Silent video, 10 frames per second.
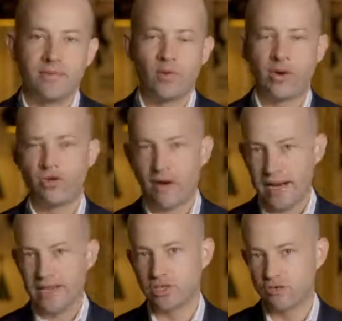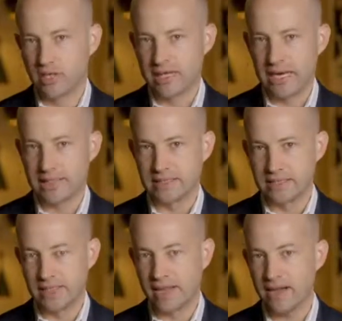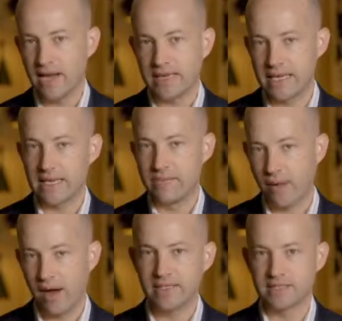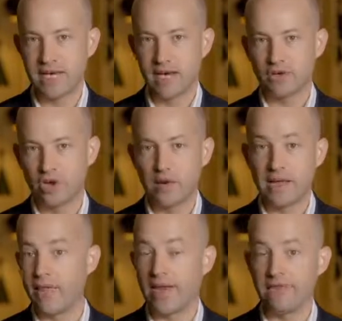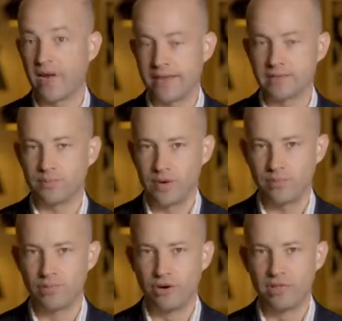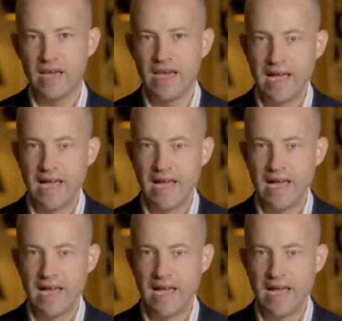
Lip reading: What a great agent really does is that they are getting buyers now to go and get their finance pre-approved